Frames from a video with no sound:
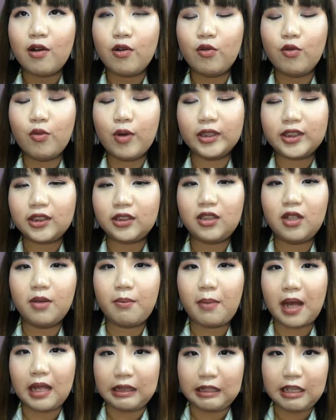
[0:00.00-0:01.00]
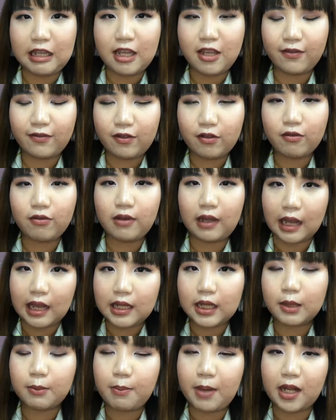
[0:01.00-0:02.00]
worth the money if you
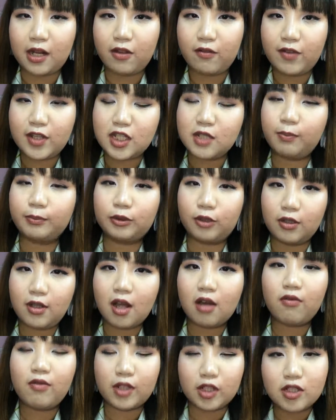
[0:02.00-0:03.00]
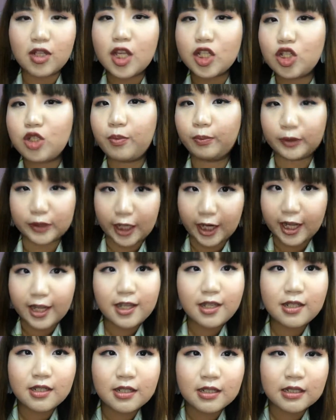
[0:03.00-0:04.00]
get Benefits product with such
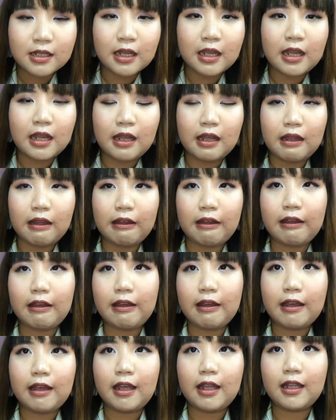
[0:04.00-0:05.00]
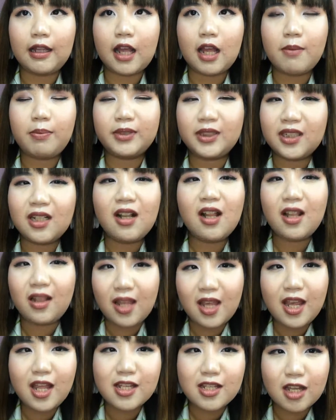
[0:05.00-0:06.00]
price. And I personally
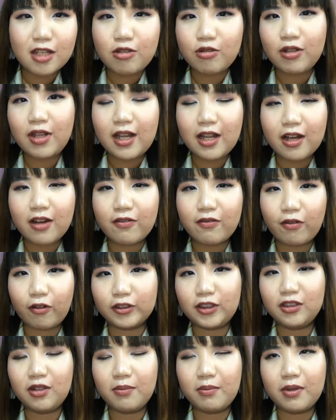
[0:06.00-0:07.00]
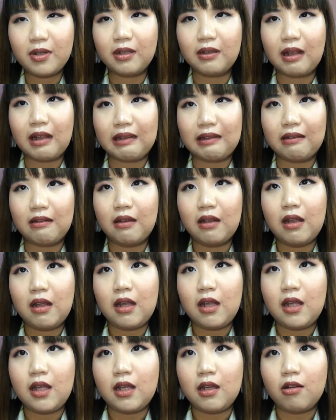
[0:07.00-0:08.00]
think it's actually affordable, like
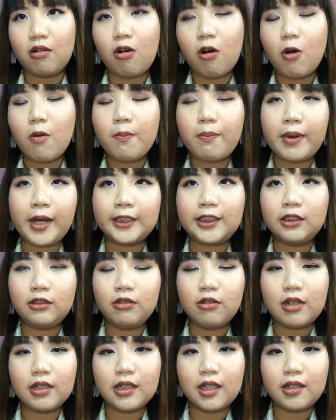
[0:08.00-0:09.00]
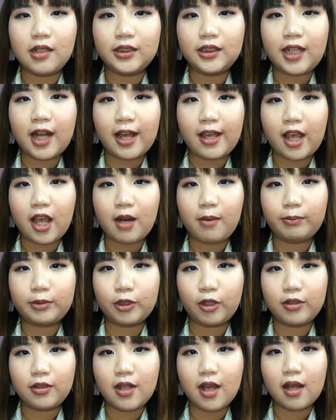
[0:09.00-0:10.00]
compared to another high-end
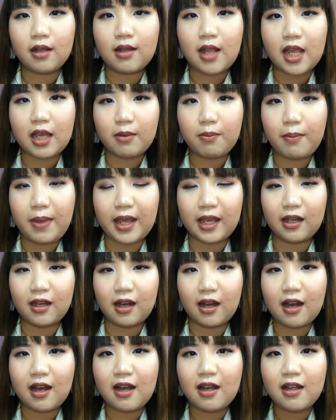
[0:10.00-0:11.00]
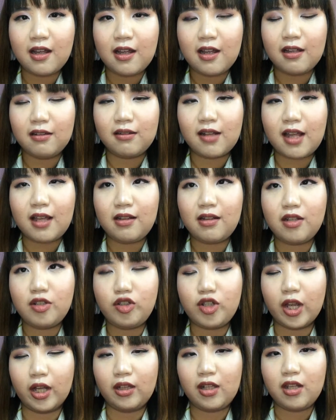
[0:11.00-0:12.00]
product like Becca, like the
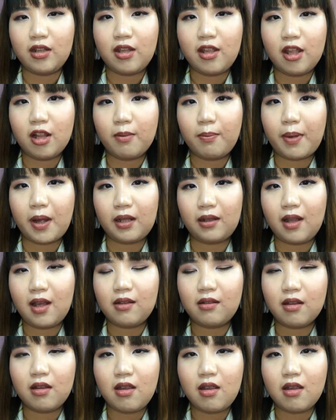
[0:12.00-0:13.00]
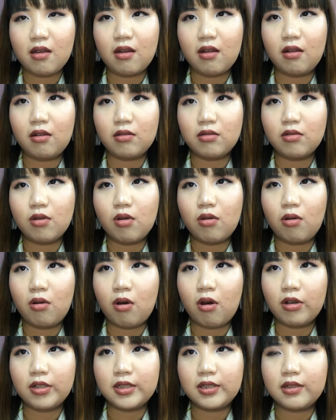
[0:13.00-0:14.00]
Jaclyn Hill palette also
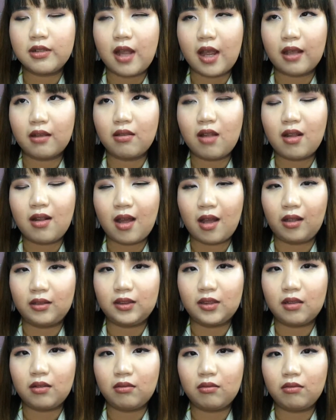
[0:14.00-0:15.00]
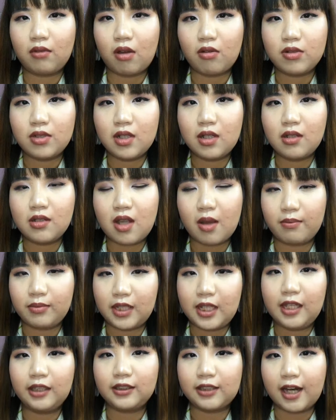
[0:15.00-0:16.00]
cost like 900,000
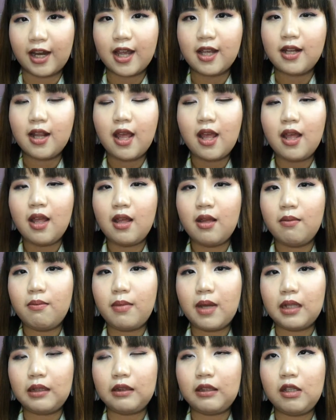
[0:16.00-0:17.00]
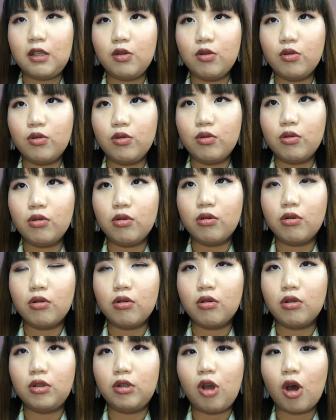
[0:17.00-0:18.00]
something, right? But
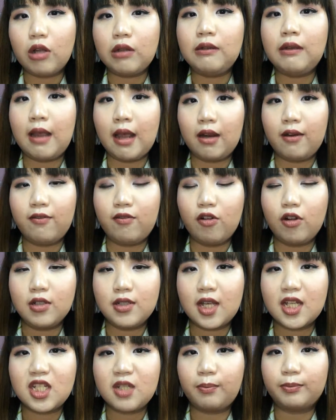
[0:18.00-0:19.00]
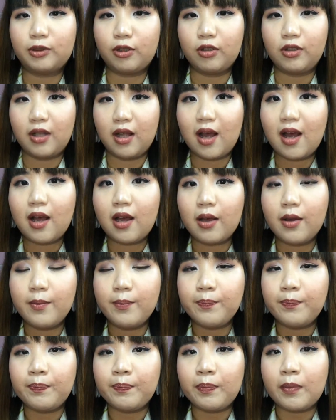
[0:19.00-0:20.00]
you don't get full-size product.
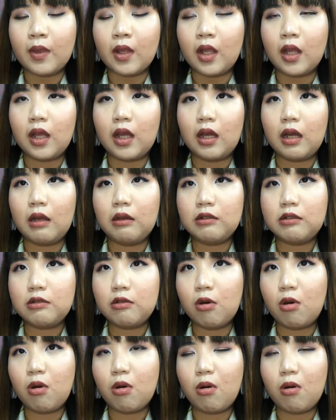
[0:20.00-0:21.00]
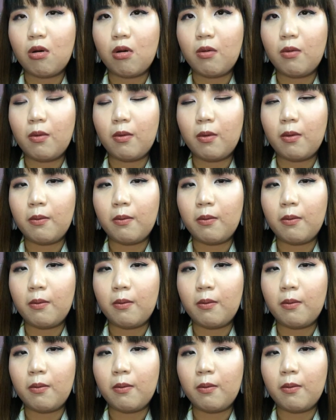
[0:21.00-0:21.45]
So